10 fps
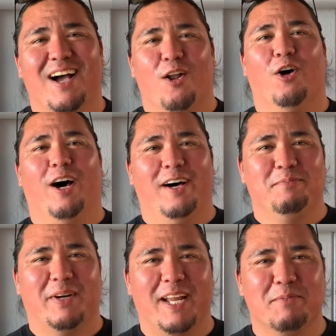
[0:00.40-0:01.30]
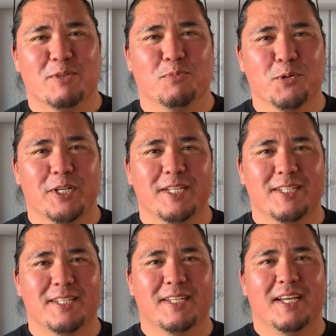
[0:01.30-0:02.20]
Aloha, my name is
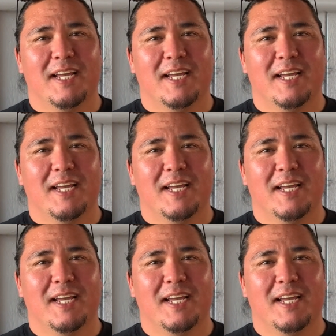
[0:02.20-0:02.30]
Brutus,